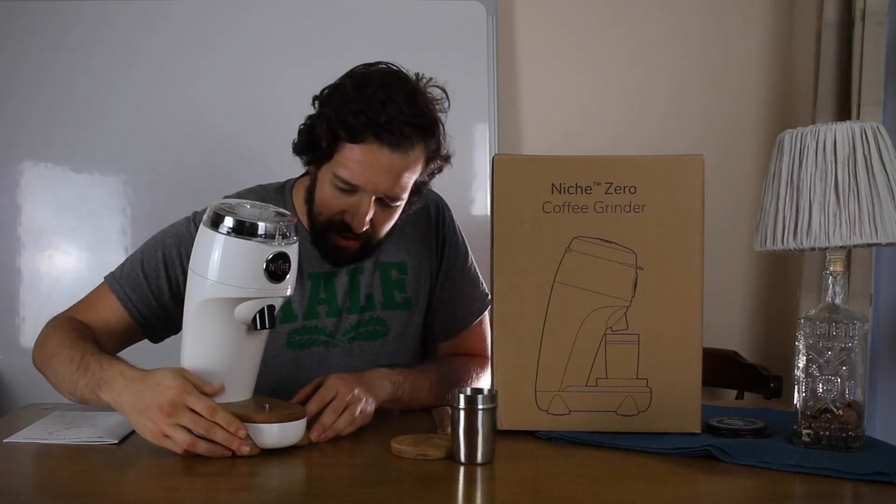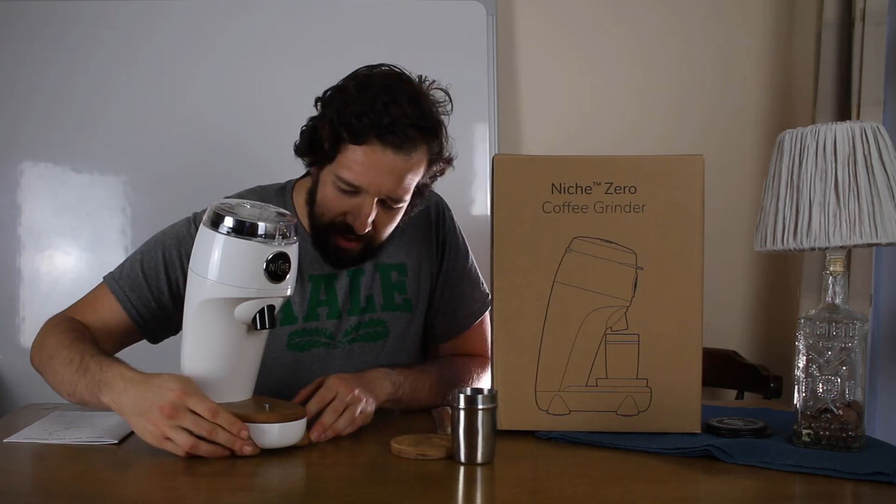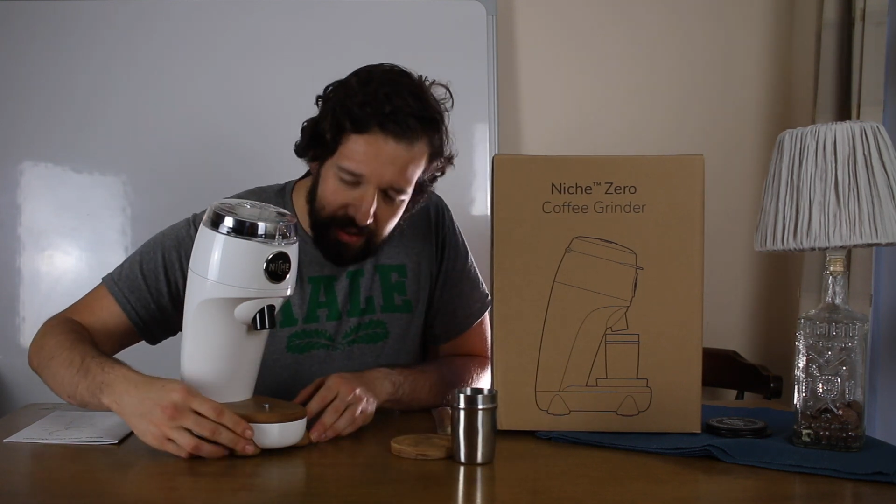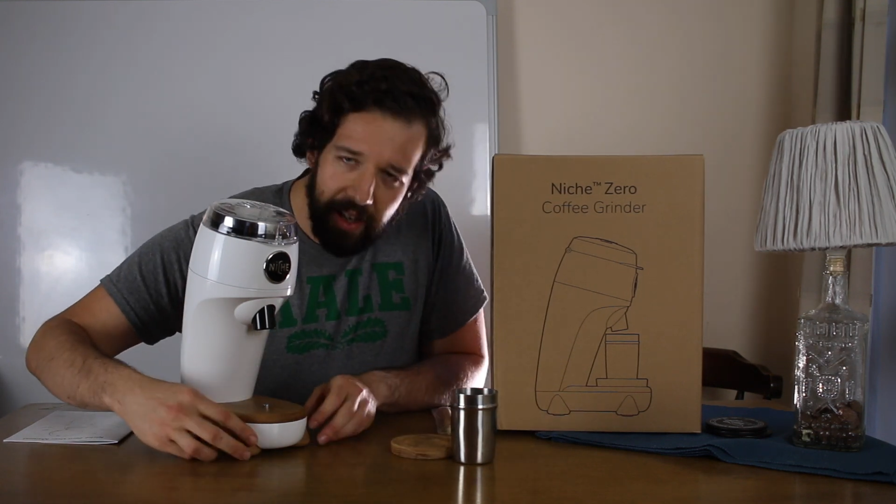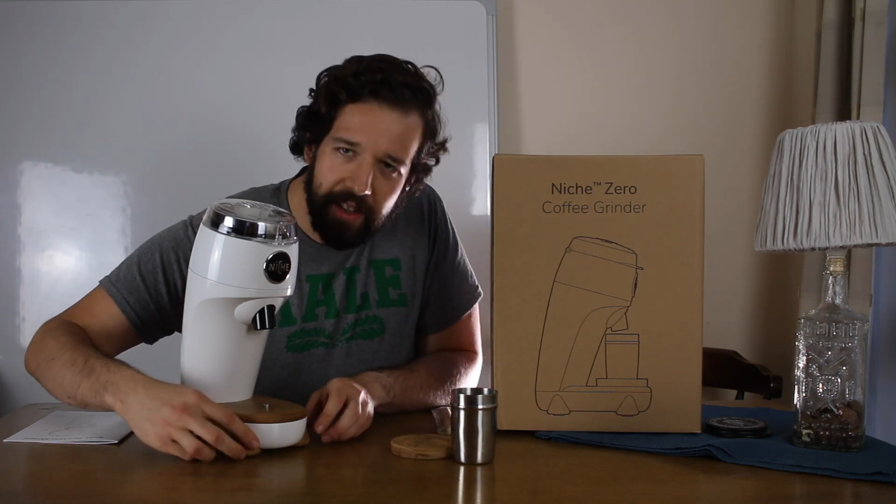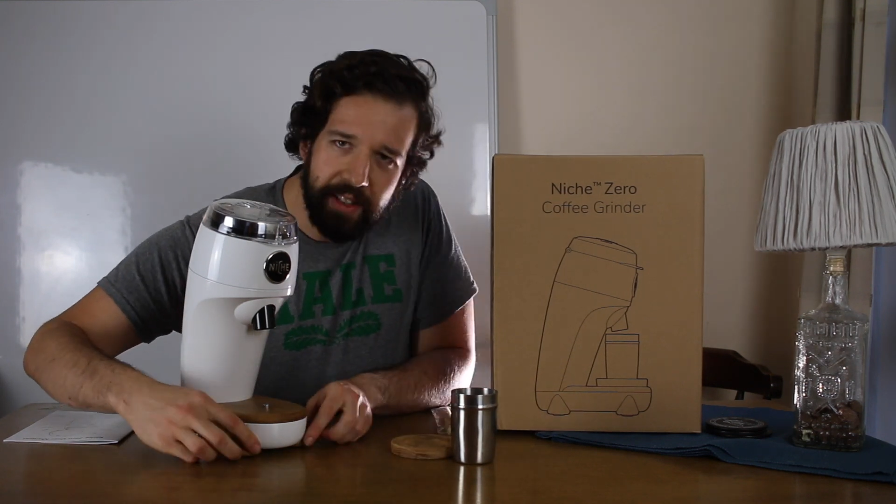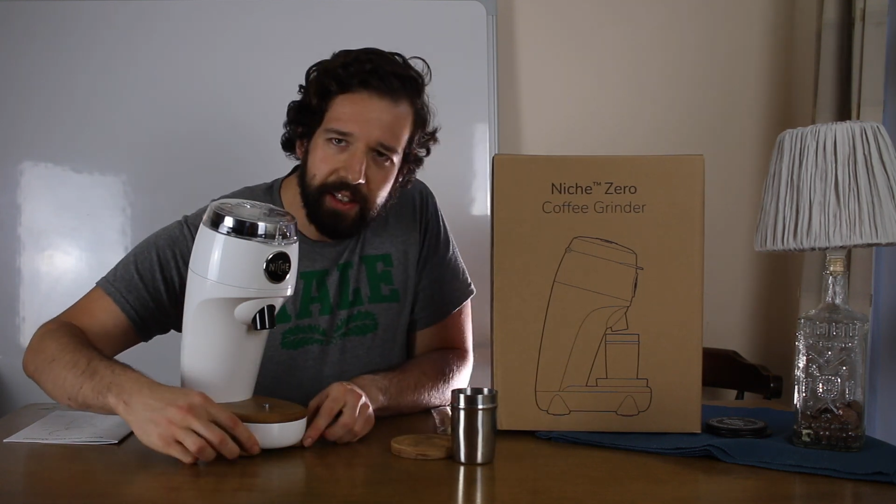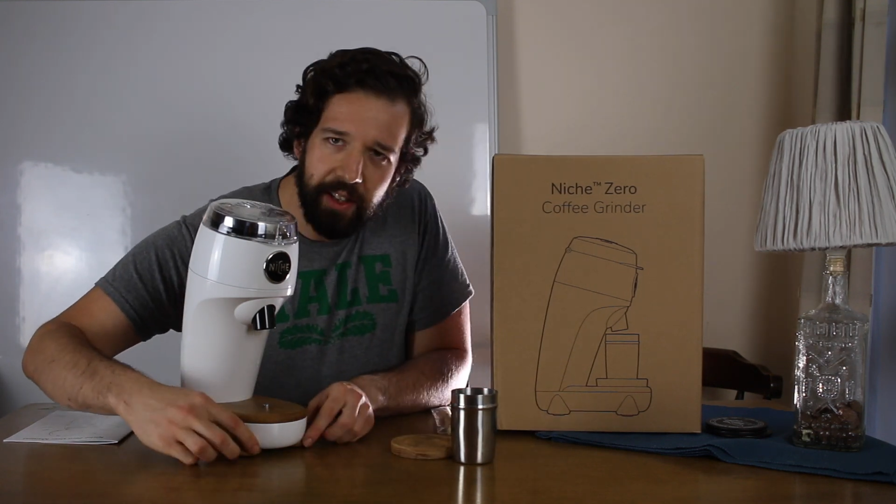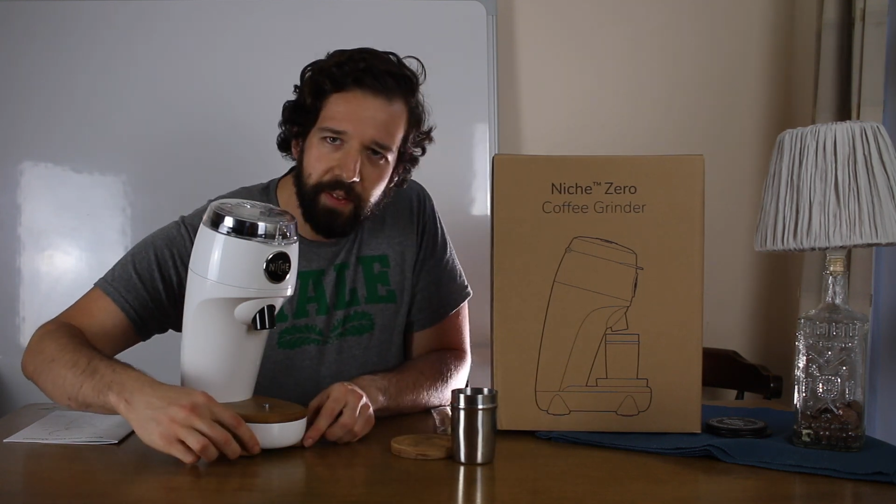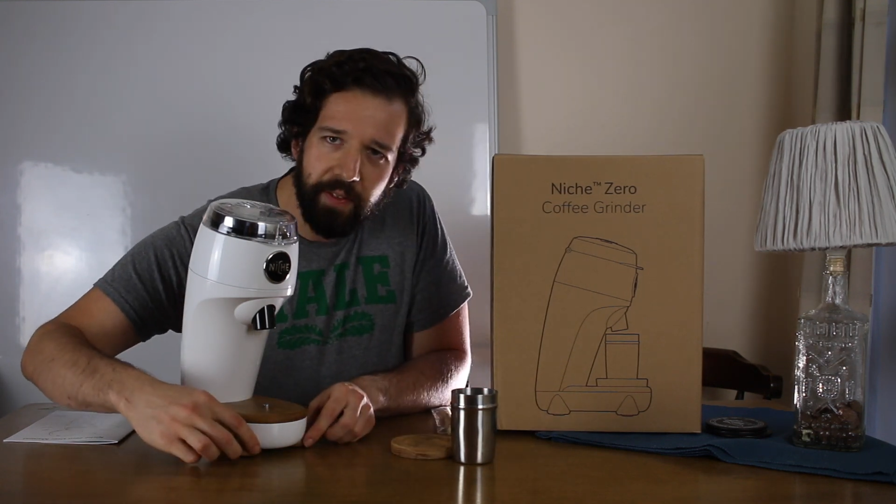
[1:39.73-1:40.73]
is it has these
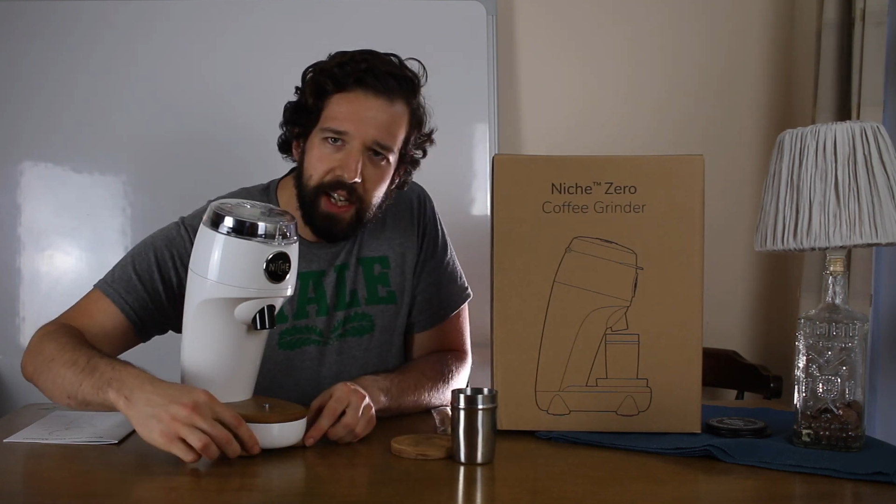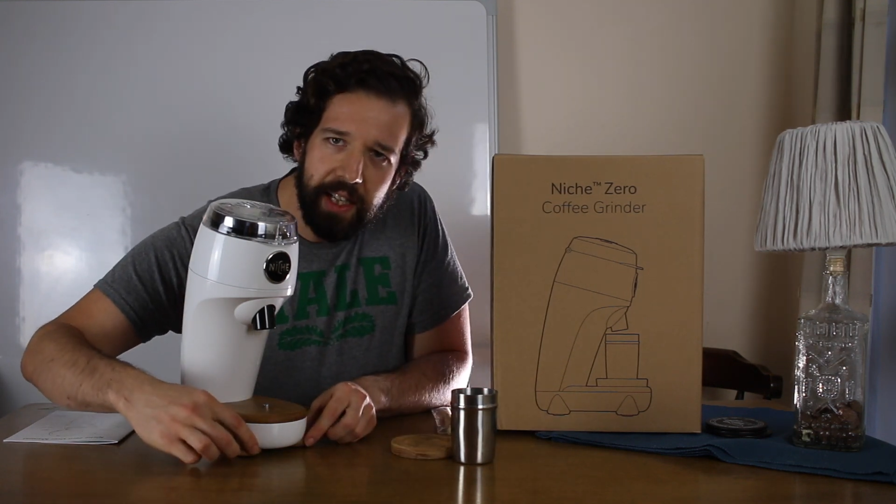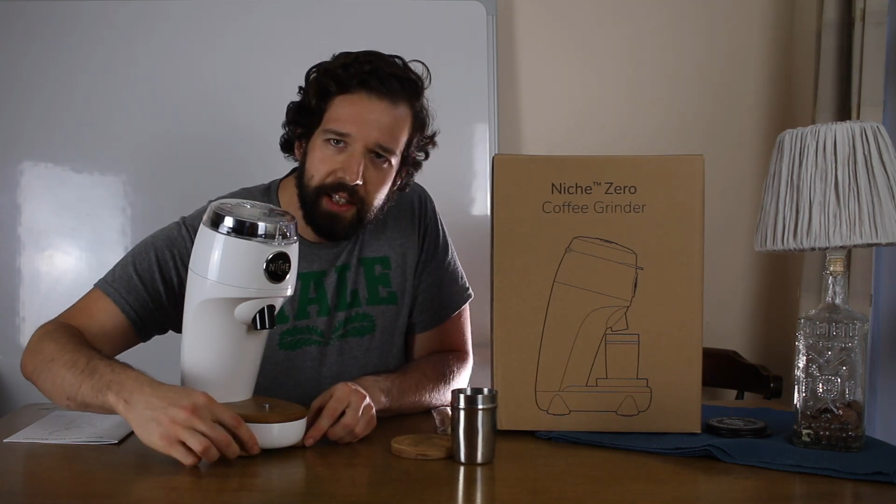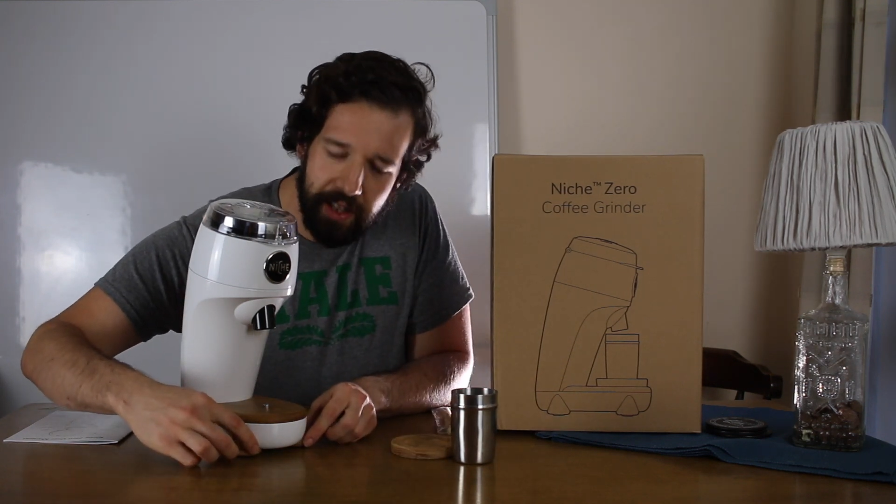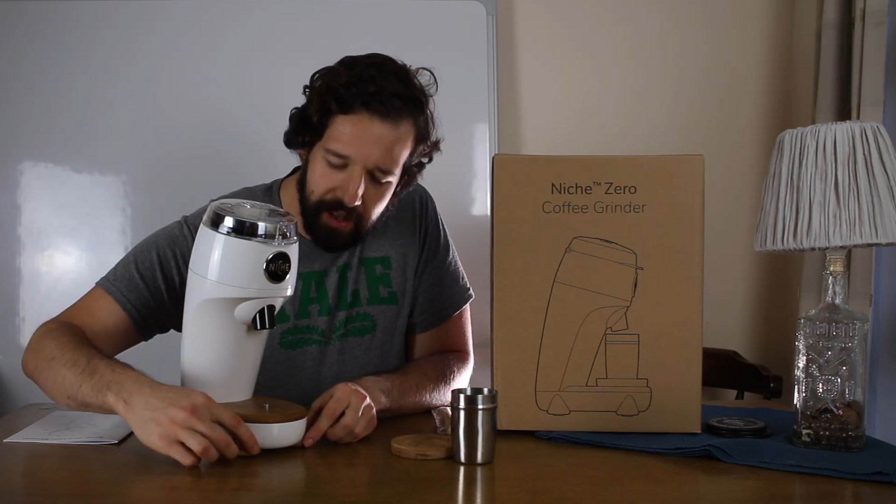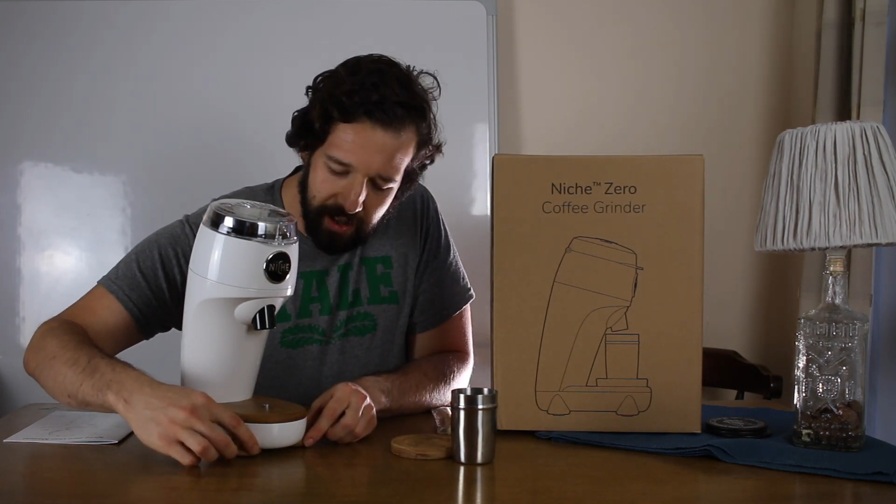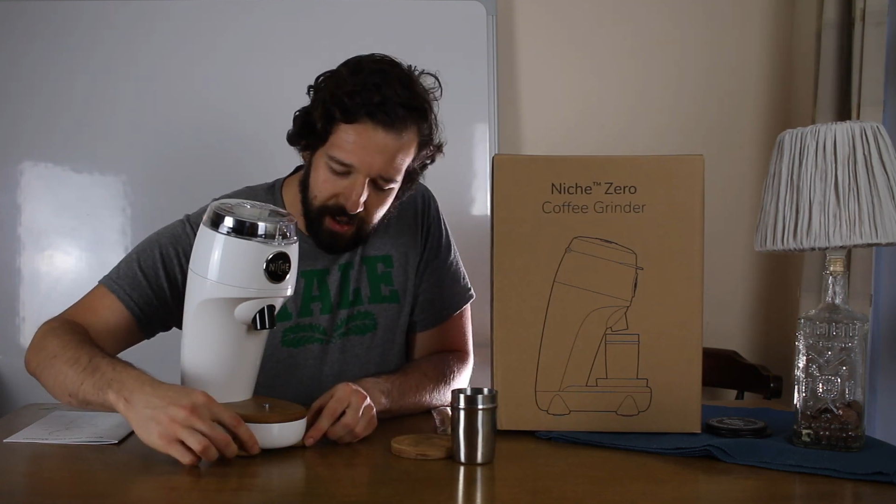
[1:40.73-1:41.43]
little feet.